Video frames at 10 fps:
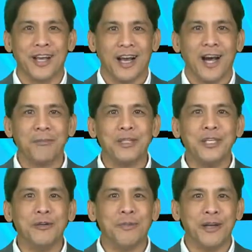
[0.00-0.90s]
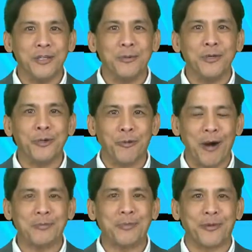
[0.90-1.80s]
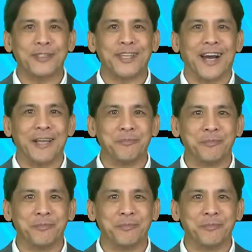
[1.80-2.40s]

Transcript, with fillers: I'm Leo Payumo, your Guam sports guy.